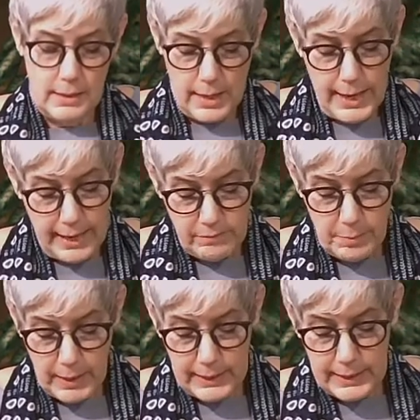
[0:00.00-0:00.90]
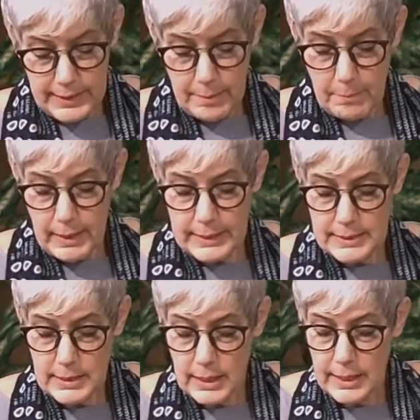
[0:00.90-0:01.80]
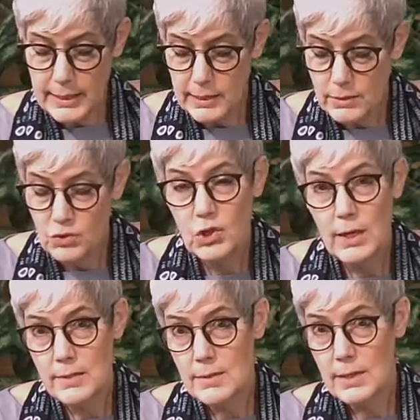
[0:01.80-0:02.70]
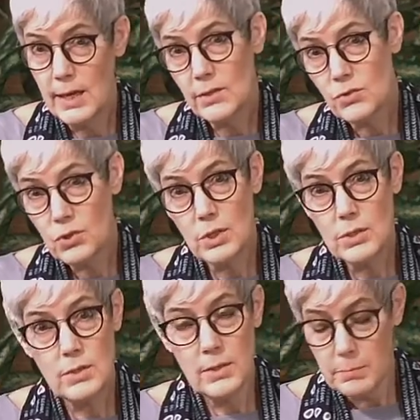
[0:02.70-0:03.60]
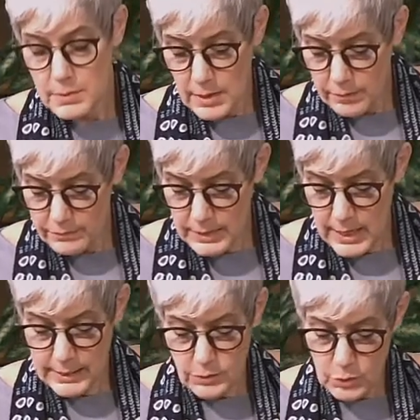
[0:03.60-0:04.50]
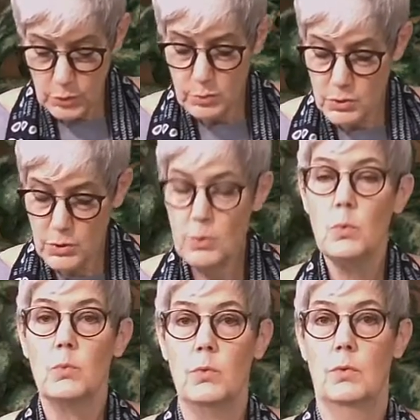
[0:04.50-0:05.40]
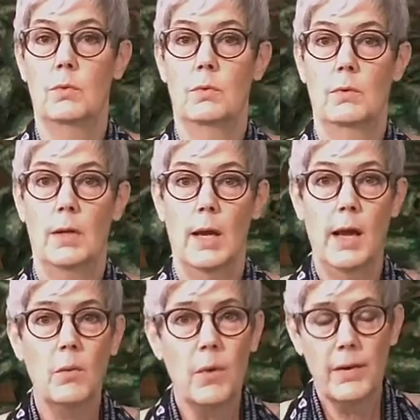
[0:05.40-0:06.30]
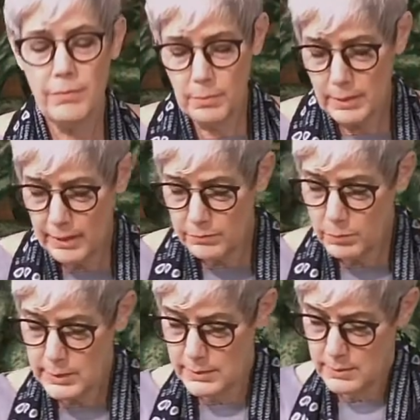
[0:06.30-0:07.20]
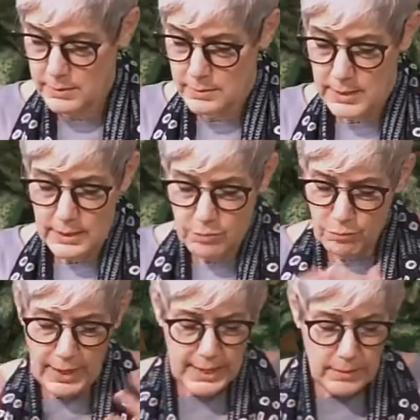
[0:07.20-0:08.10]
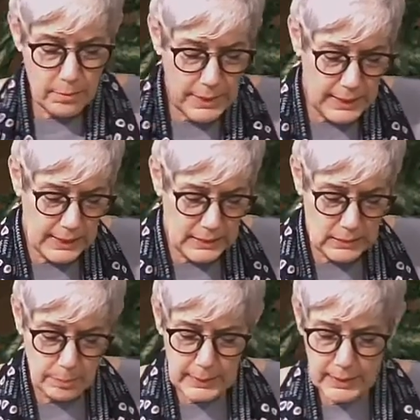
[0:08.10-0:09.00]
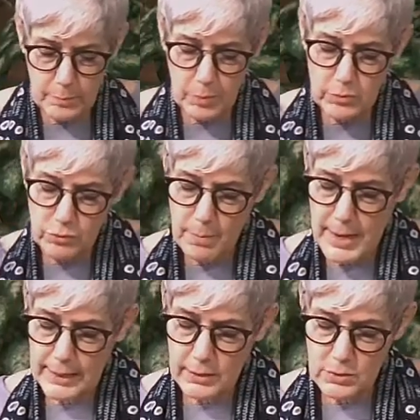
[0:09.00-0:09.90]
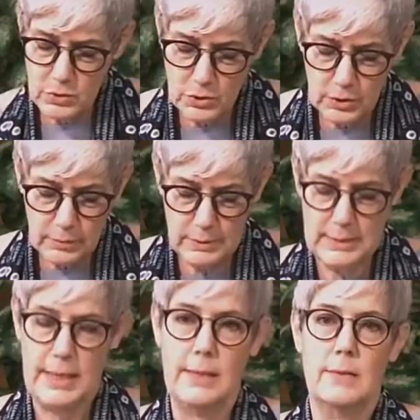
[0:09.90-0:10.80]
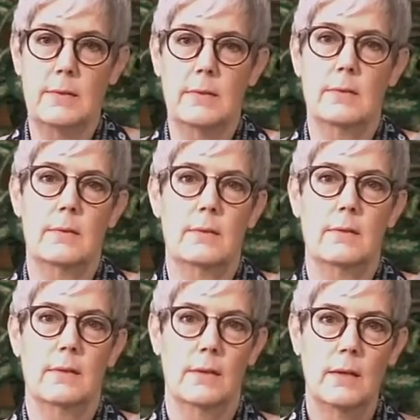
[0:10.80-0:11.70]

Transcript: I have a body that might die just as Jesus himself died, too soon and away from loved ones and in random, inexplicable, traumatic circumstances.